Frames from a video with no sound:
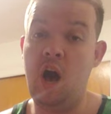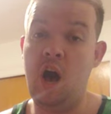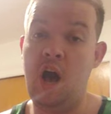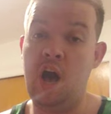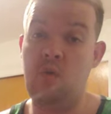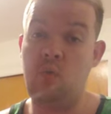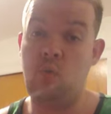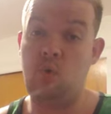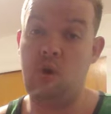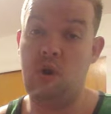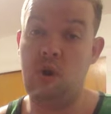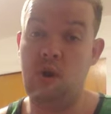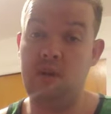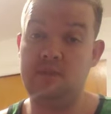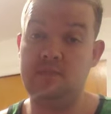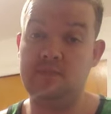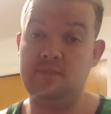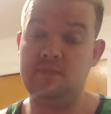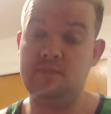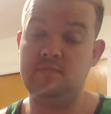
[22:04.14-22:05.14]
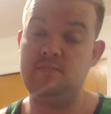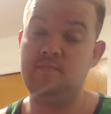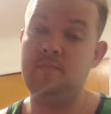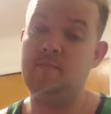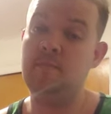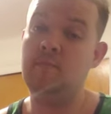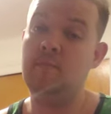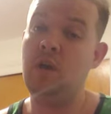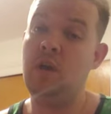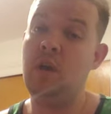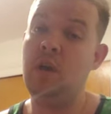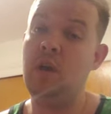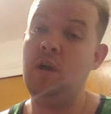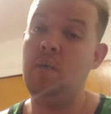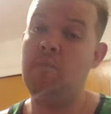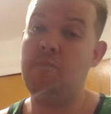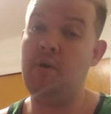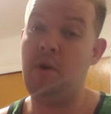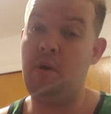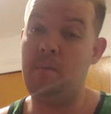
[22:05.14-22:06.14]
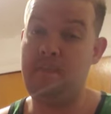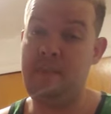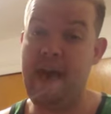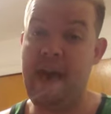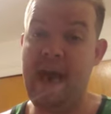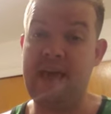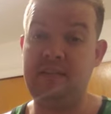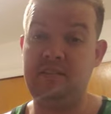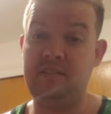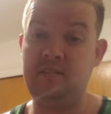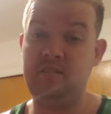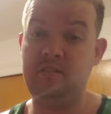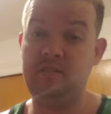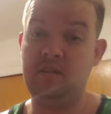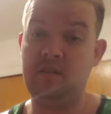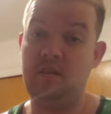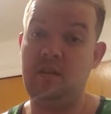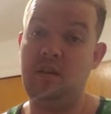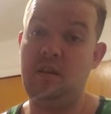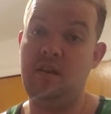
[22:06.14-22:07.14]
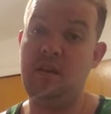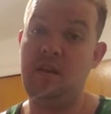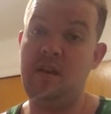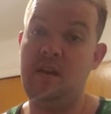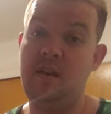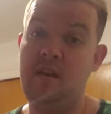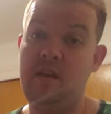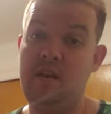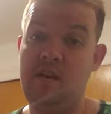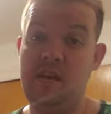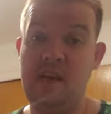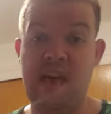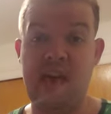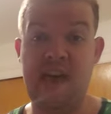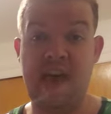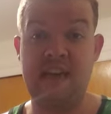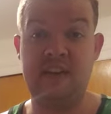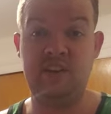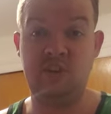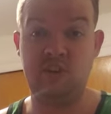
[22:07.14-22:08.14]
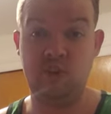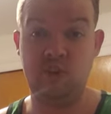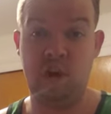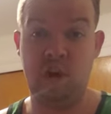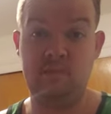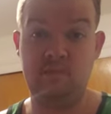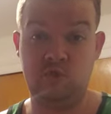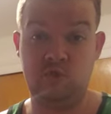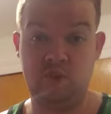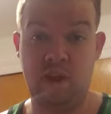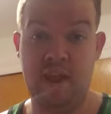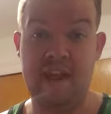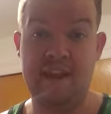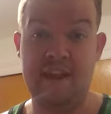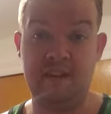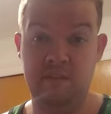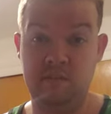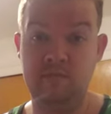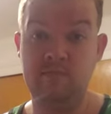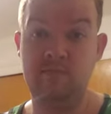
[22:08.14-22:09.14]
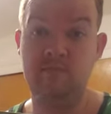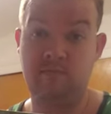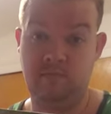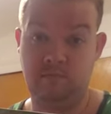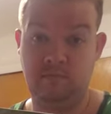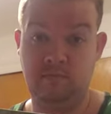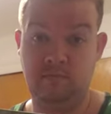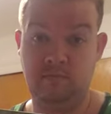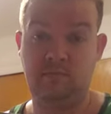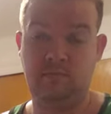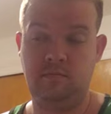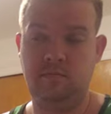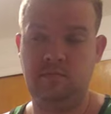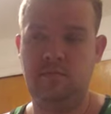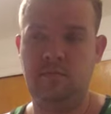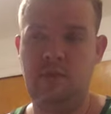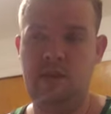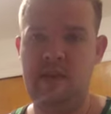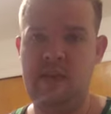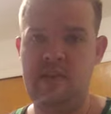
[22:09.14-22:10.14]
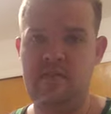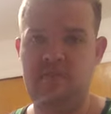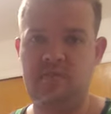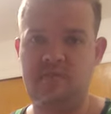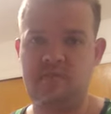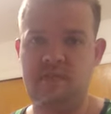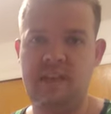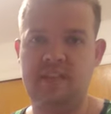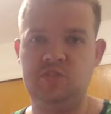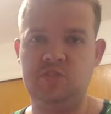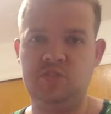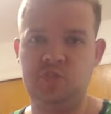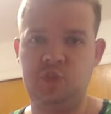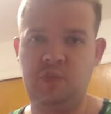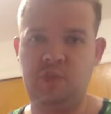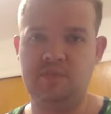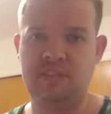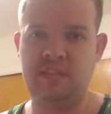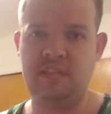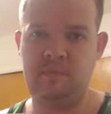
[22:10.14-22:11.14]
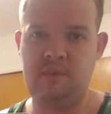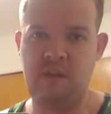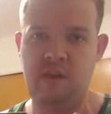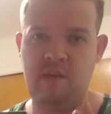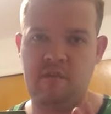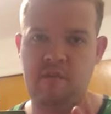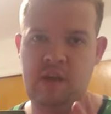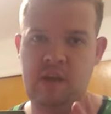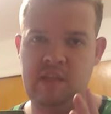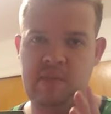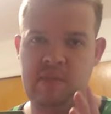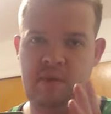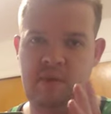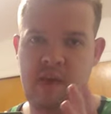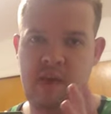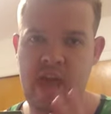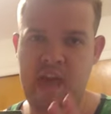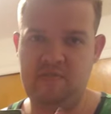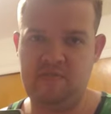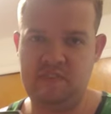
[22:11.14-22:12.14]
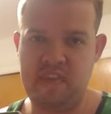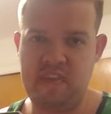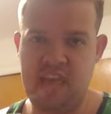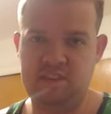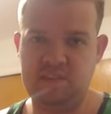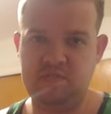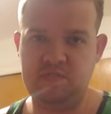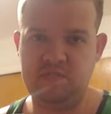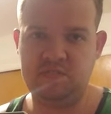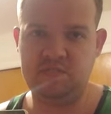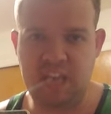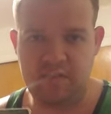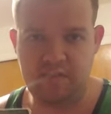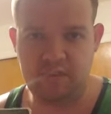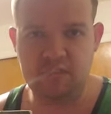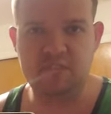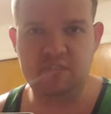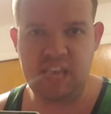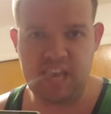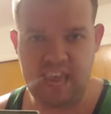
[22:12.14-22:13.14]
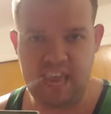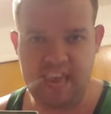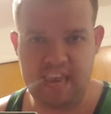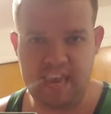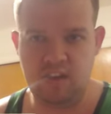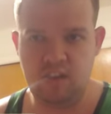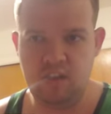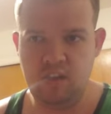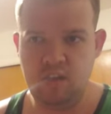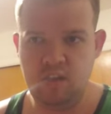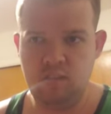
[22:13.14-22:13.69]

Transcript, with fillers: Hogwarts, Beauxbatons, and Durmstrang. And and students had to be had to be at the age of seventeen.